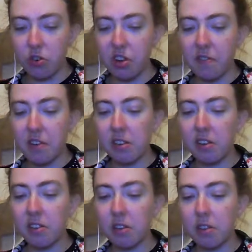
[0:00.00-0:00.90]
Should
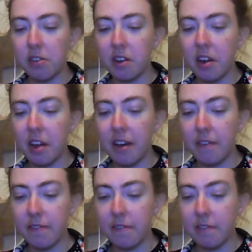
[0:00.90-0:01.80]
universities
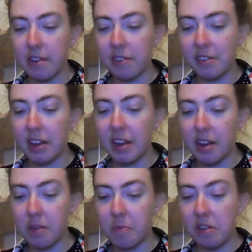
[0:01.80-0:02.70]
consider
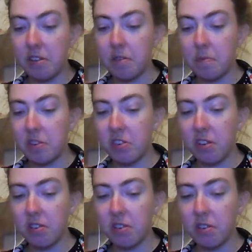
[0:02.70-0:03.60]
ethnicity in
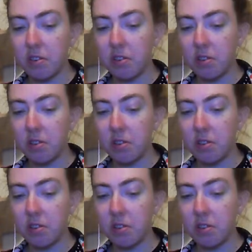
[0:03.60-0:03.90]
admissions?